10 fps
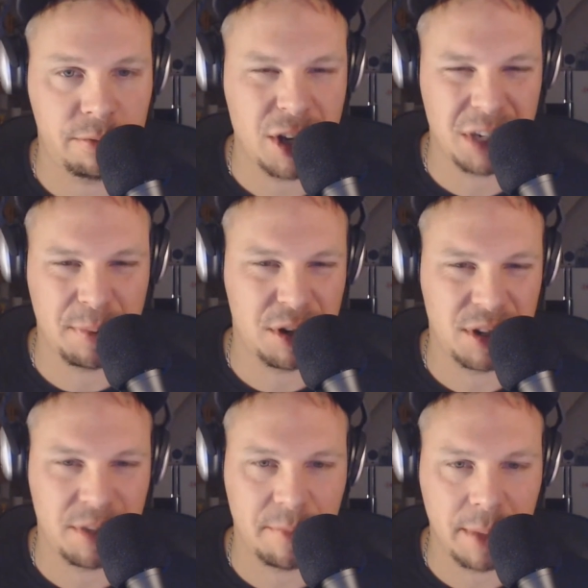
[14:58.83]
just
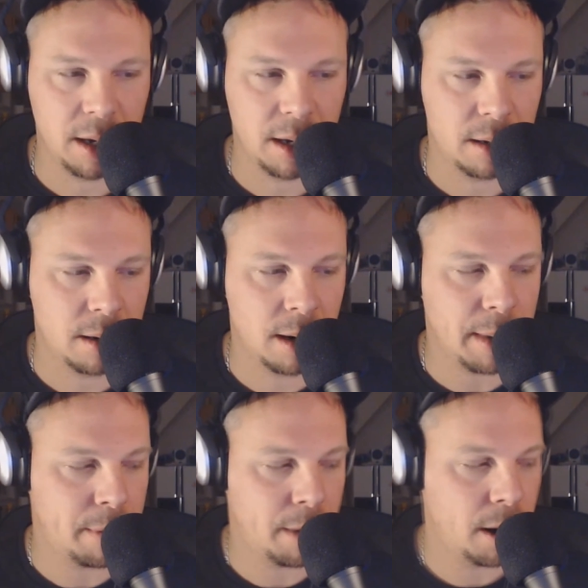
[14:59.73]
pictures of me and
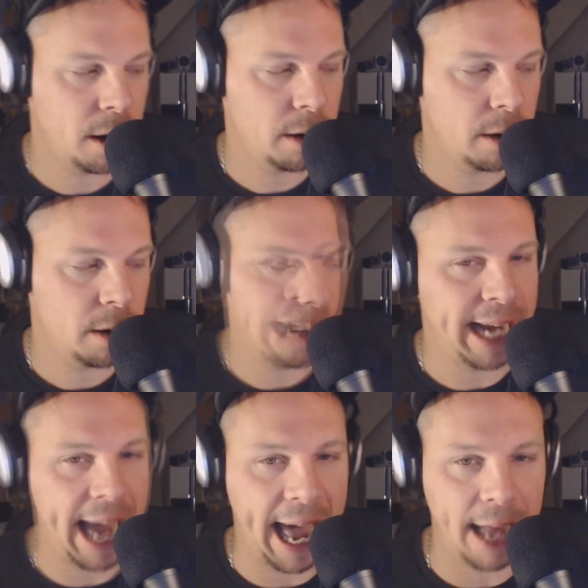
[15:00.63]
my partner and my
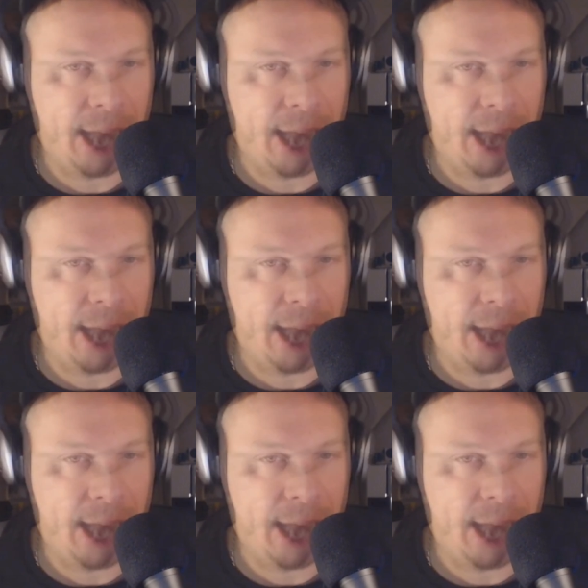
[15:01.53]
cat.